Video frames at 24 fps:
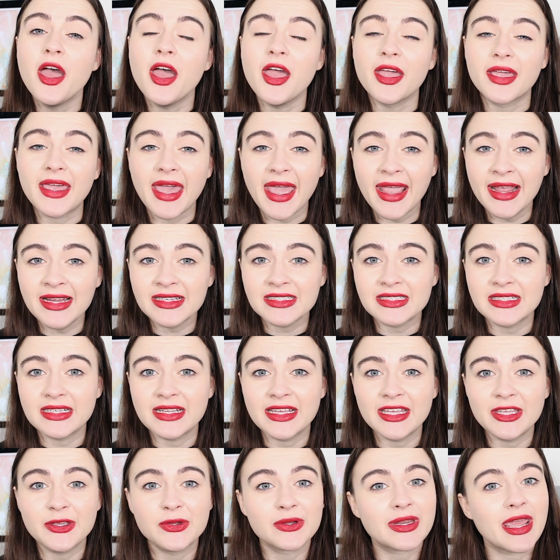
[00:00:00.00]
Occasionally,
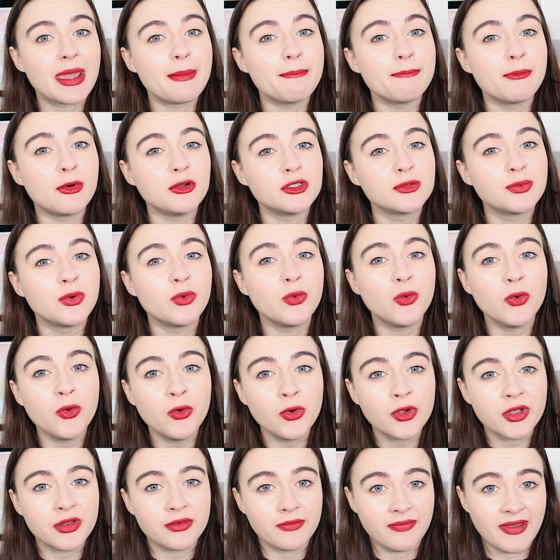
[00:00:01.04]
you'd get multiple
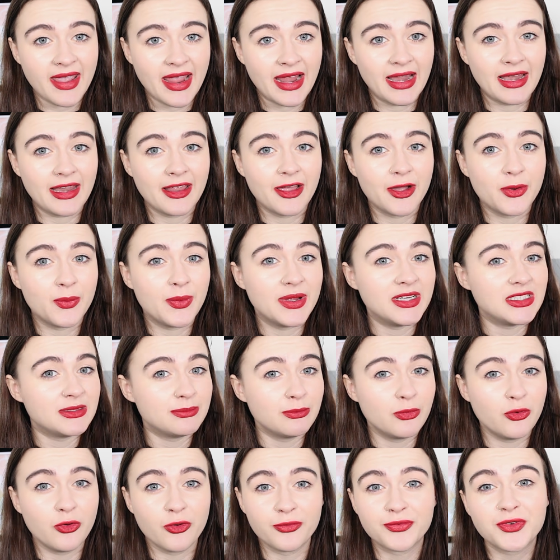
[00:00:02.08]
organ failure, which
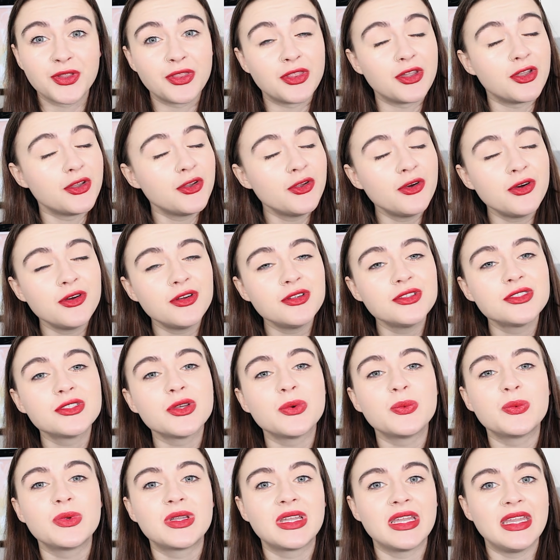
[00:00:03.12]
more often than not
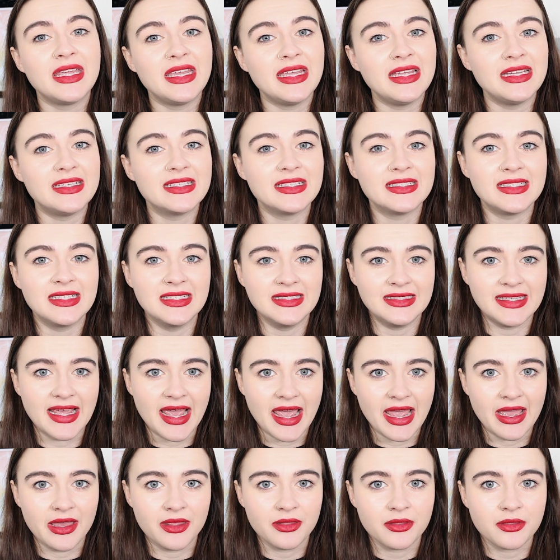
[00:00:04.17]
would lead to
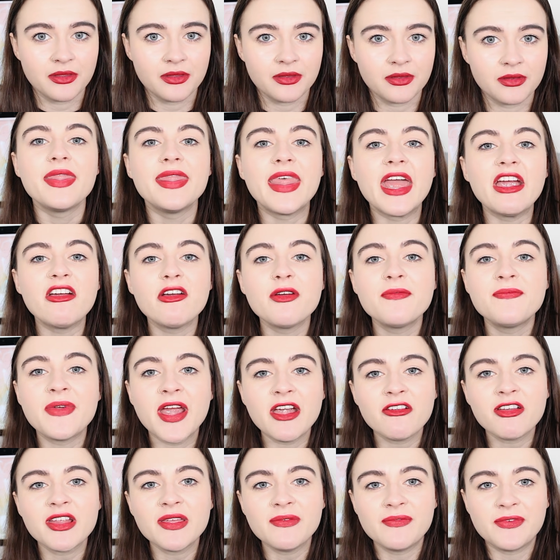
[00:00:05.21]
death. There are
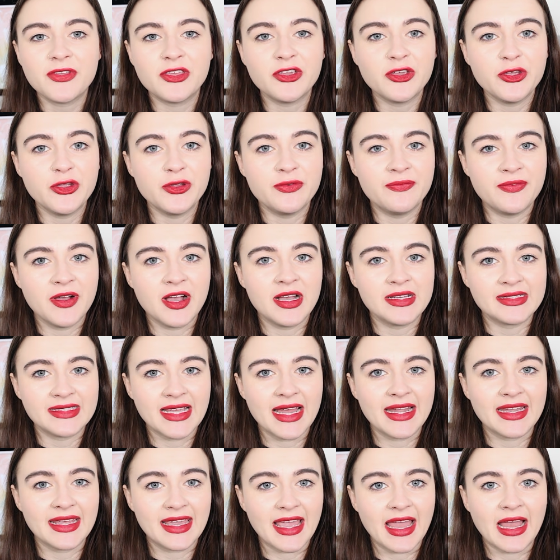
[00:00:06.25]
very few first
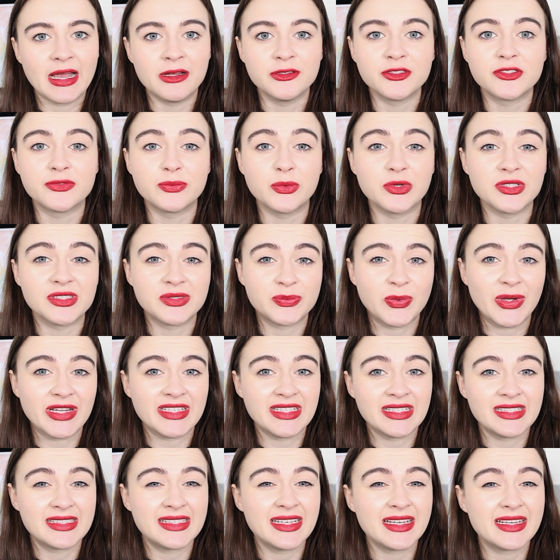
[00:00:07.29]
hand accounts of what
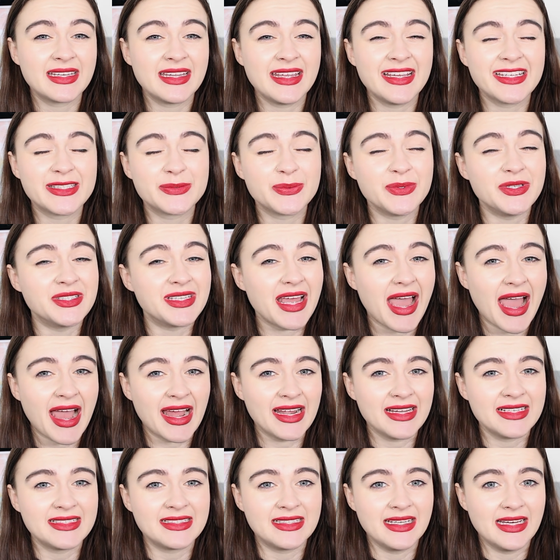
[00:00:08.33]
sweating sickness was
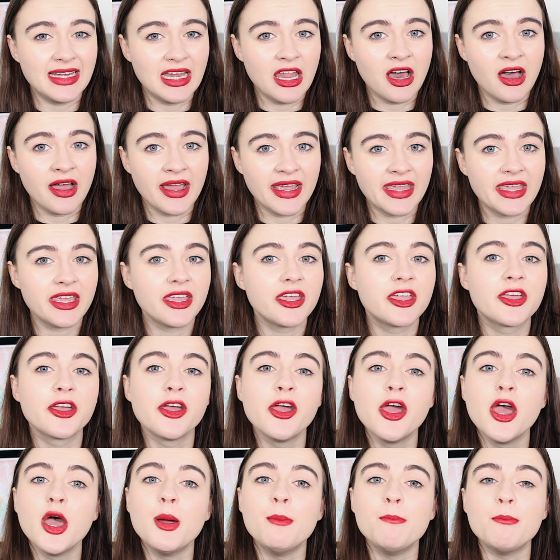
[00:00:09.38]
actually like.
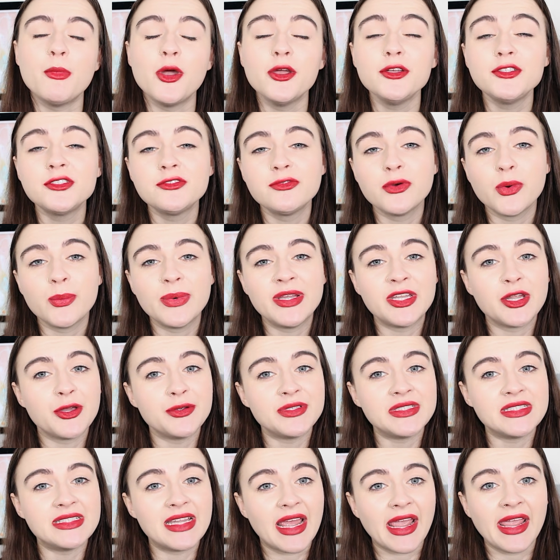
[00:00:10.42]
Most of what we know
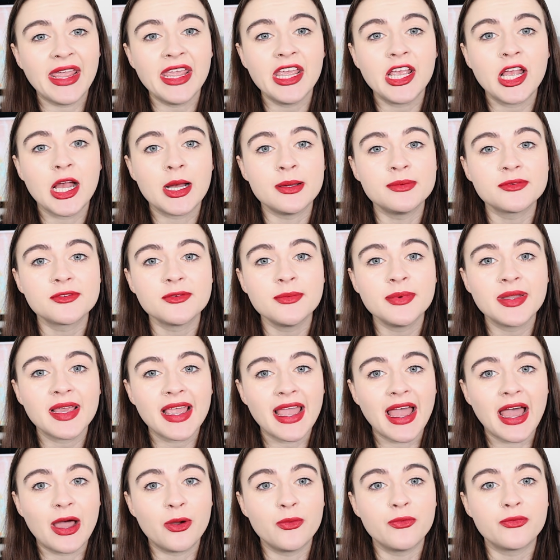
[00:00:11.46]
today comes from an
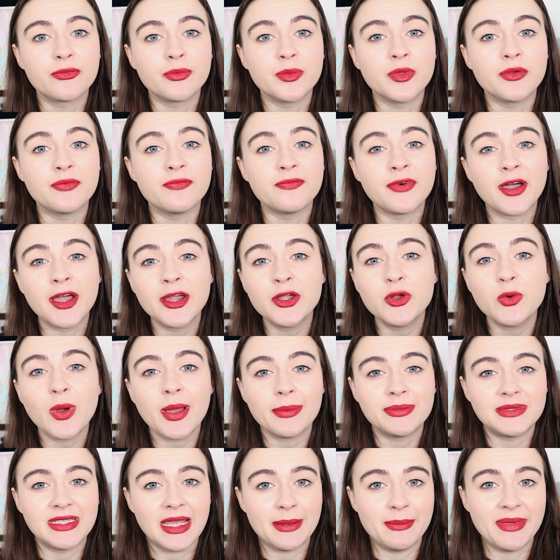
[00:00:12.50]
account from the final
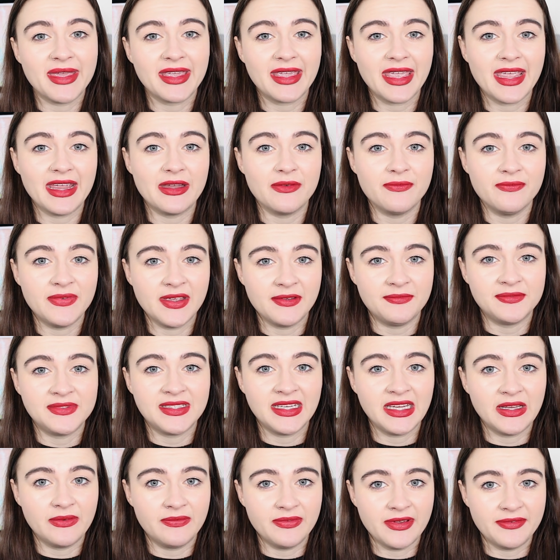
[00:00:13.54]
epidemic in
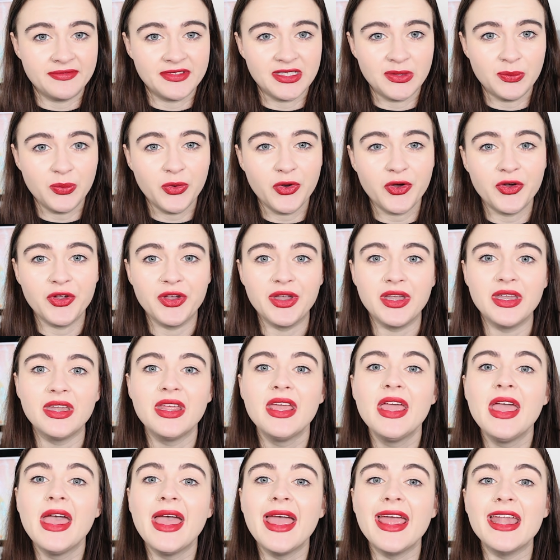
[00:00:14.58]

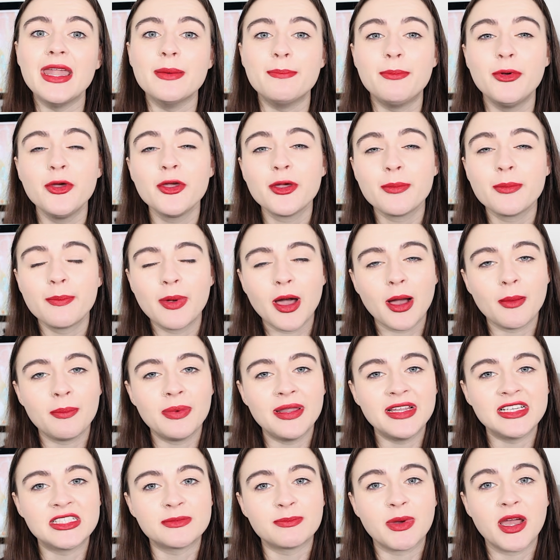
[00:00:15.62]
1551 in a book
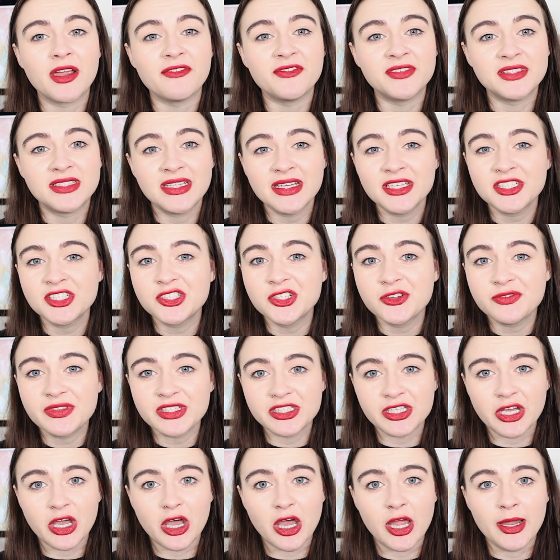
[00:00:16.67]
published by a physician of the
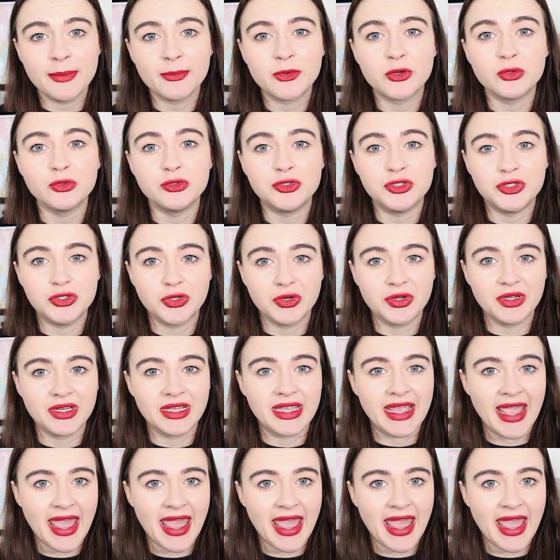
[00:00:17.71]
time called John